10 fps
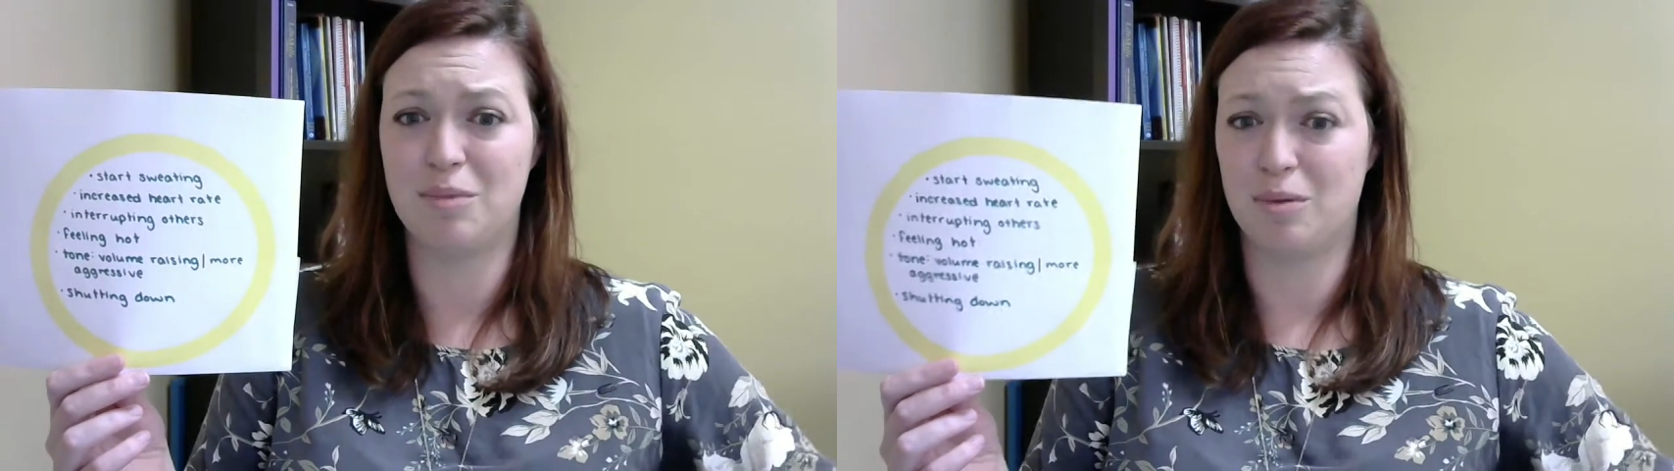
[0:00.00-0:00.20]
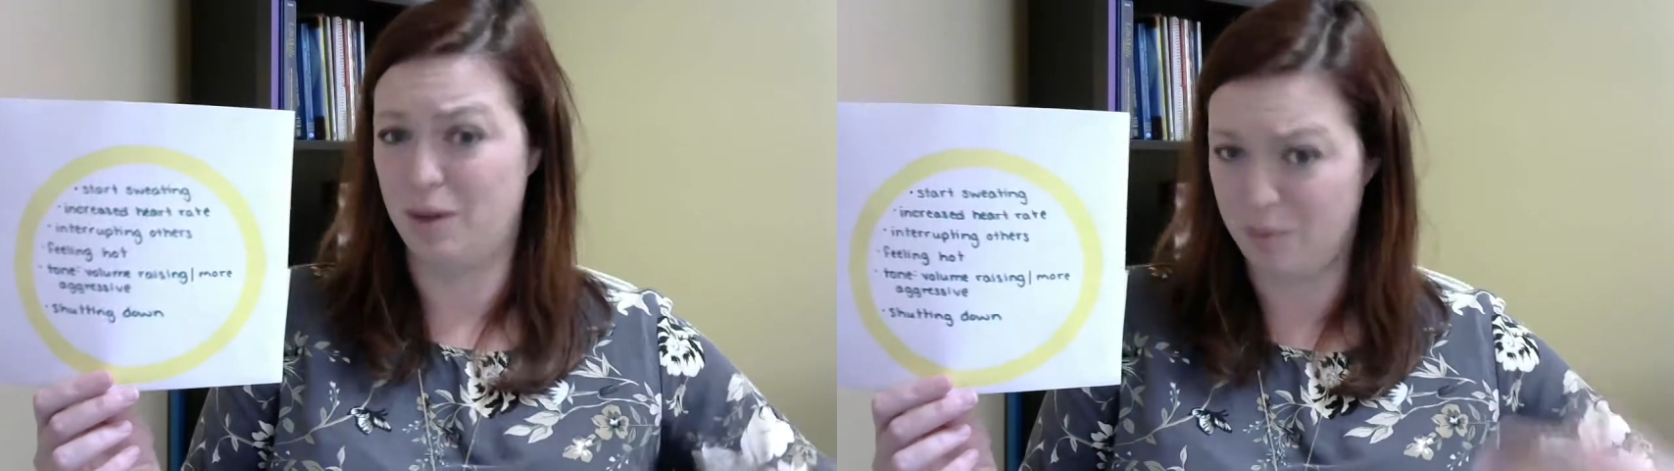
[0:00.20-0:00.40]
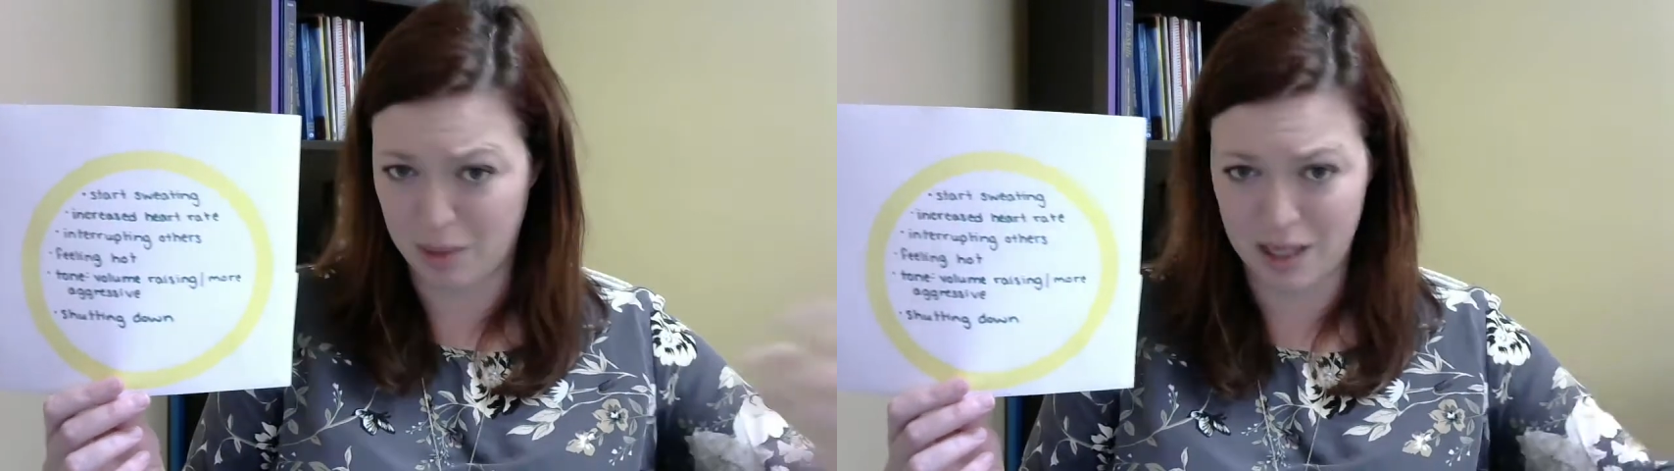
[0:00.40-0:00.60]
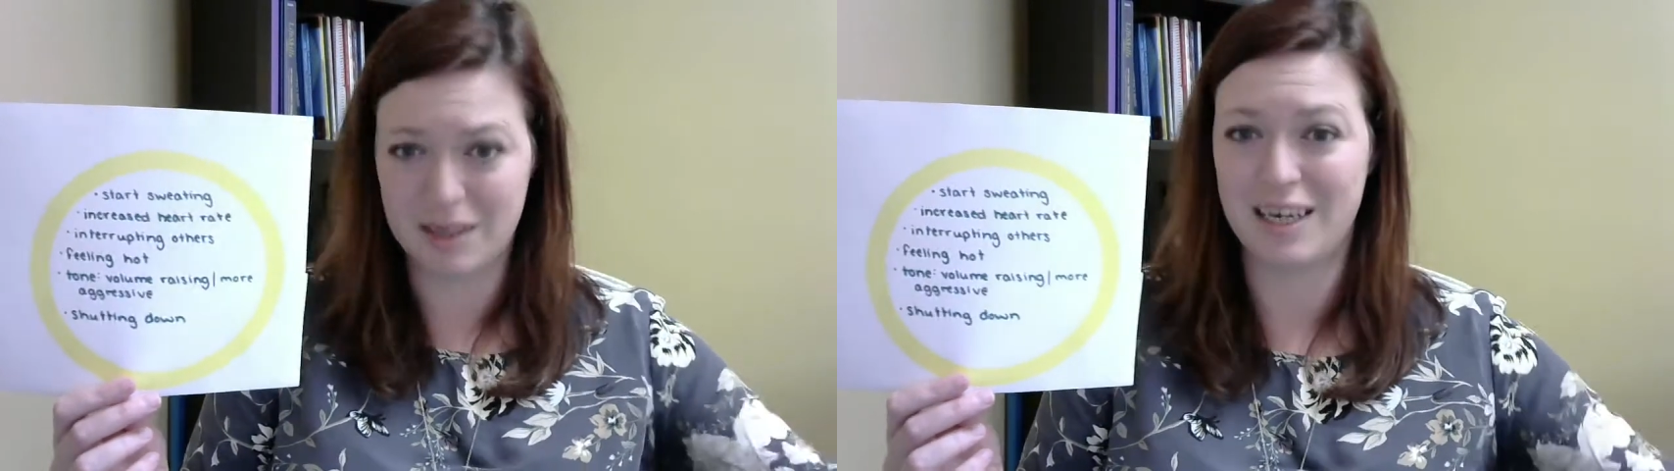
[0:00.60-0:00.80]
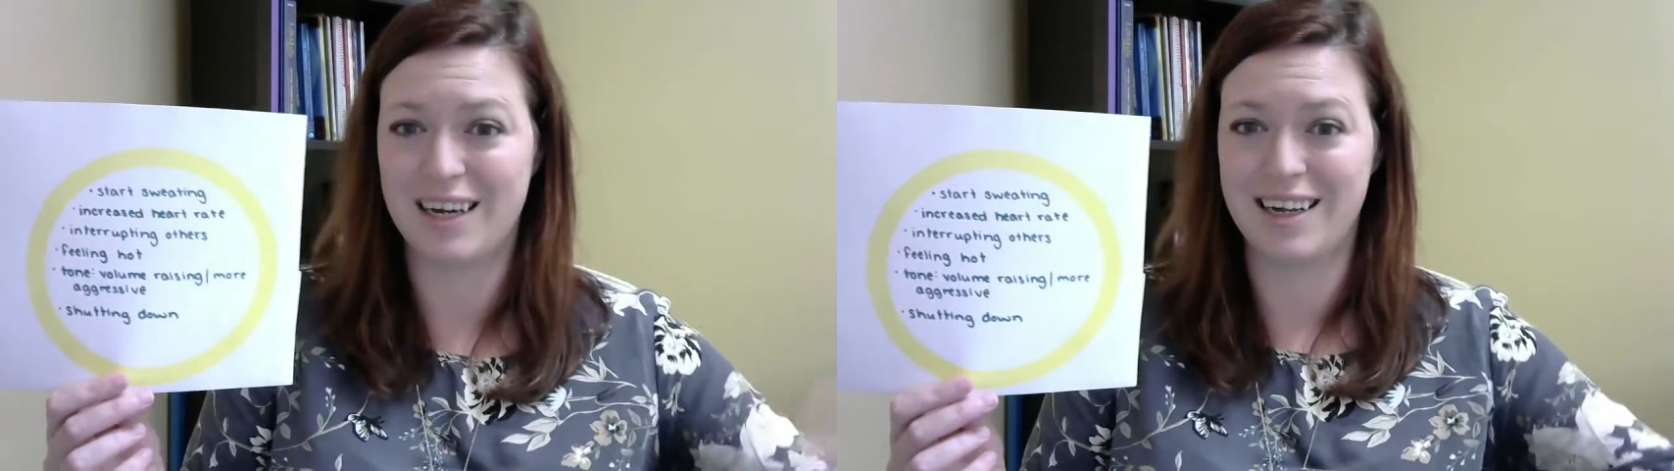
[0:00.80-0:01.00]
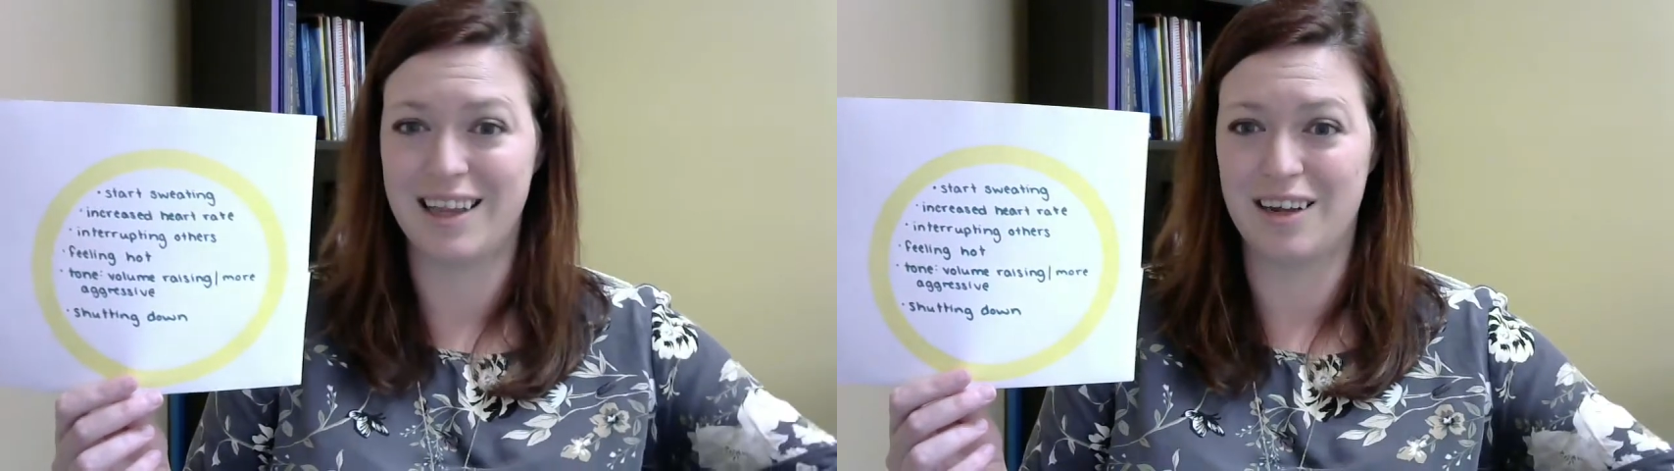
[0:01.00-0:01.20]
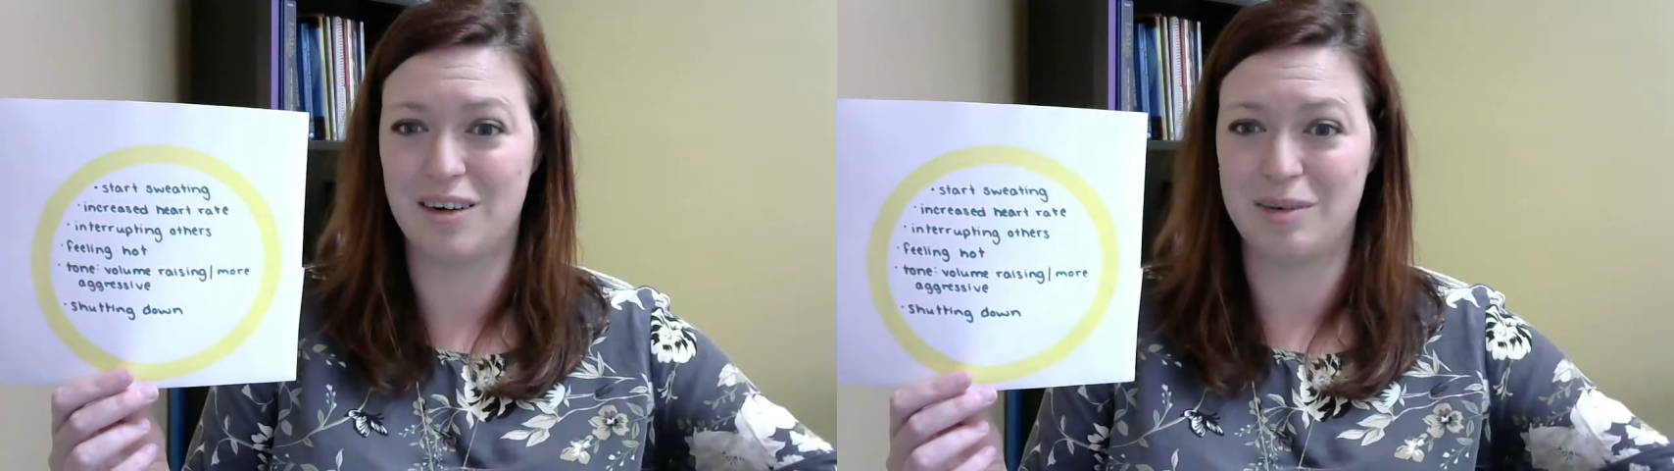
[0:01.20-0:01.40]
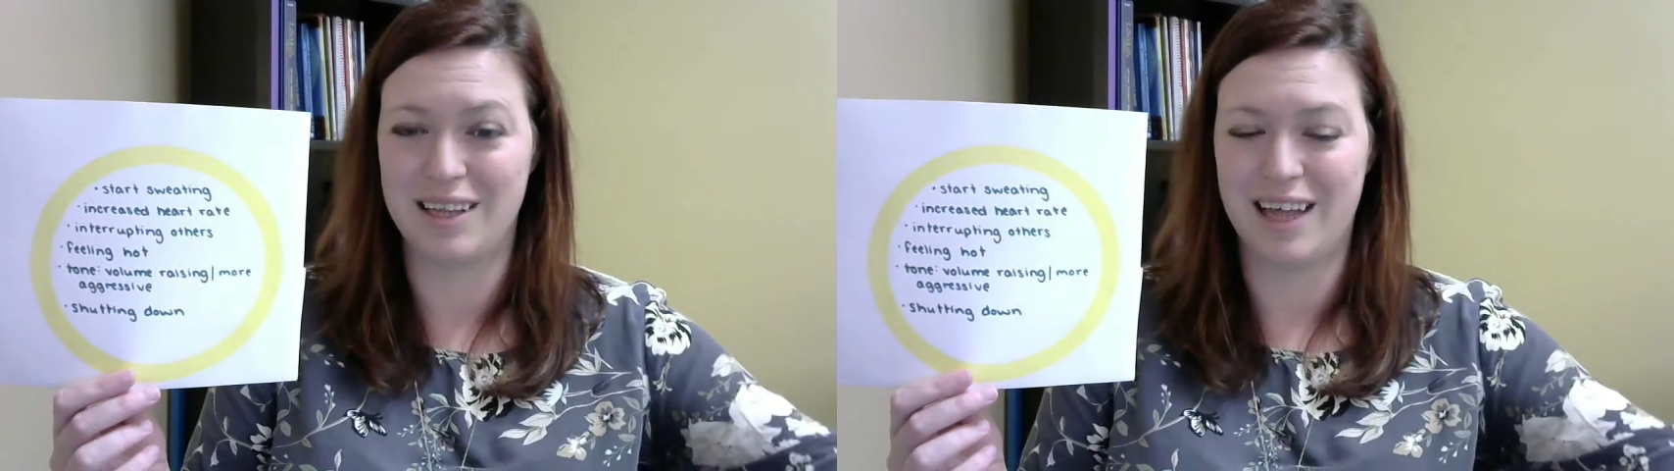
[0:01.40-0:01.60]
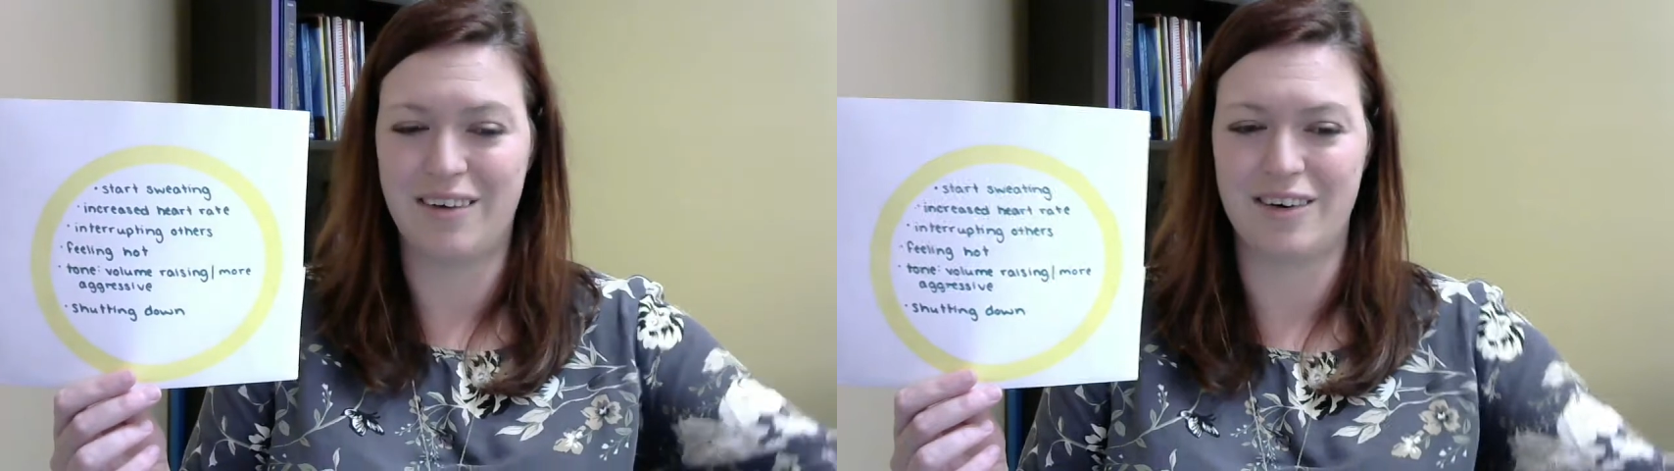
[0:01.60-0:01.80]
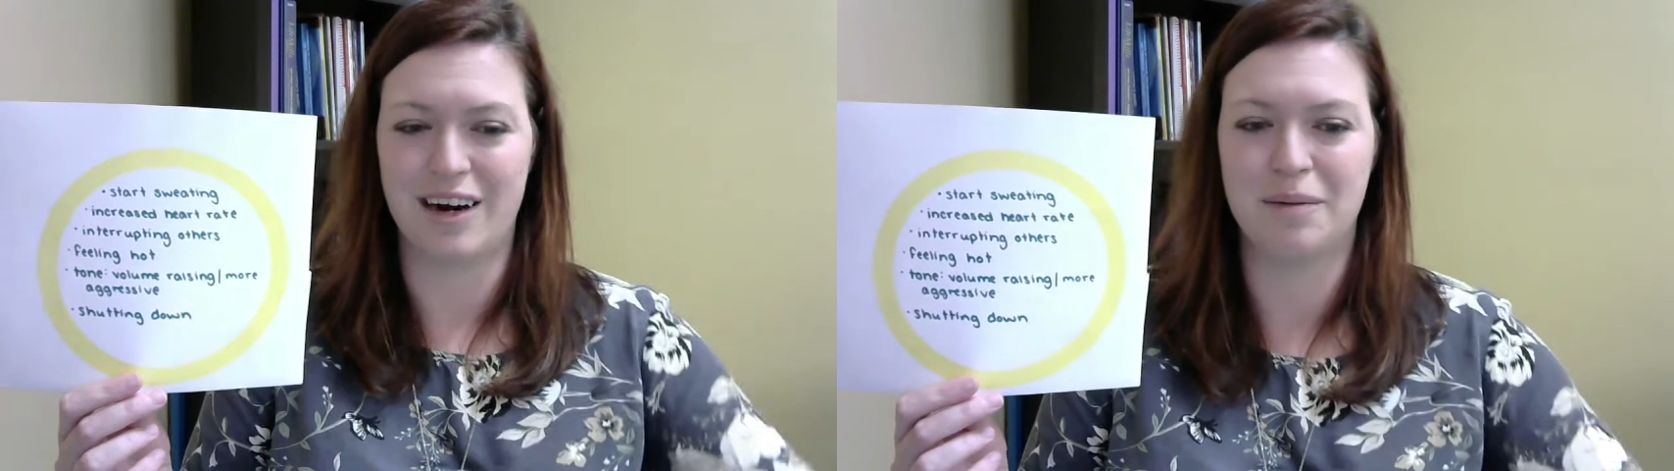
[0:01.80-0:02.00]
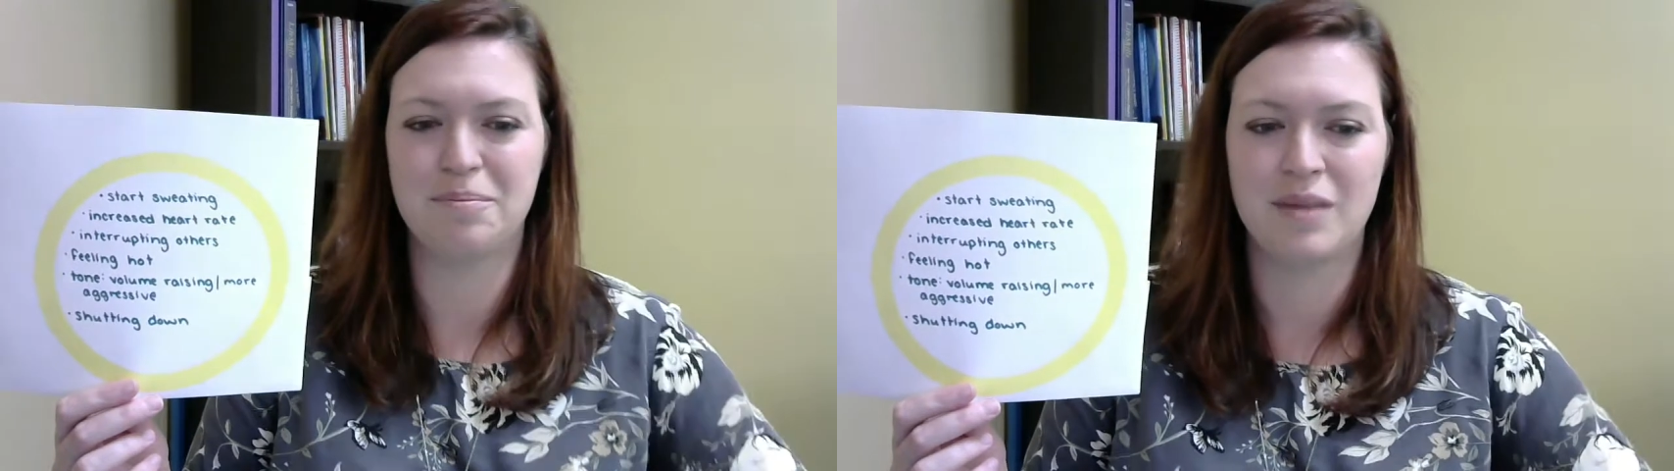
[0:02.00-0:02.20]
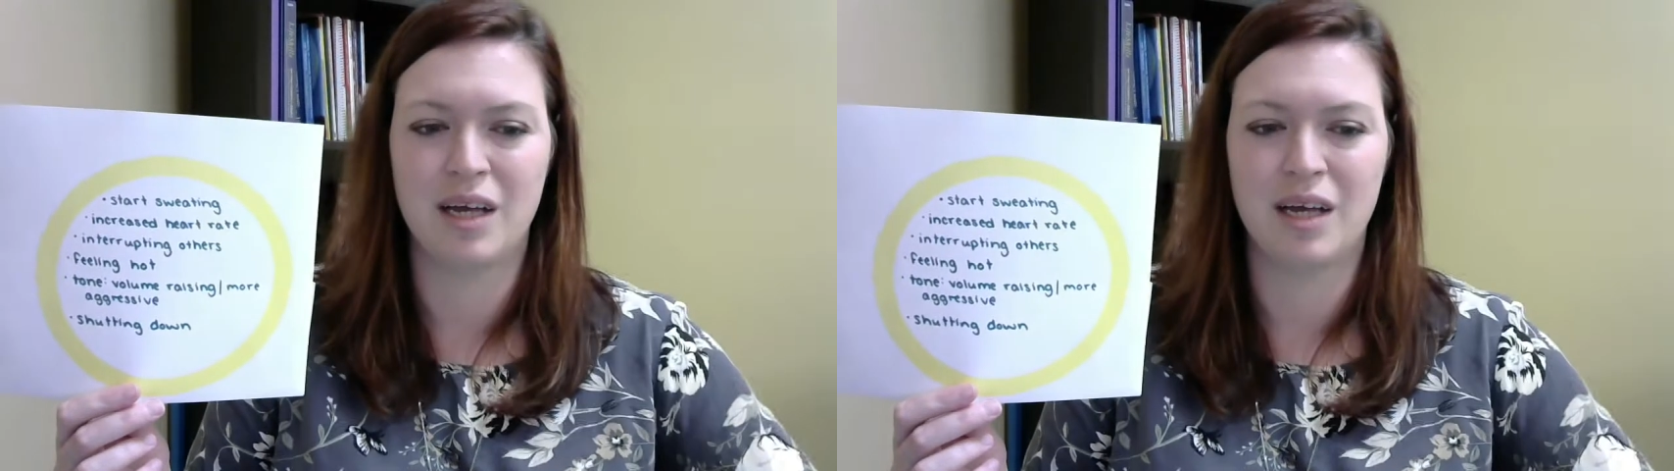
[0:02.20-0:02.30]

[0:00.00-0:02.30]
but we might get a little bit louder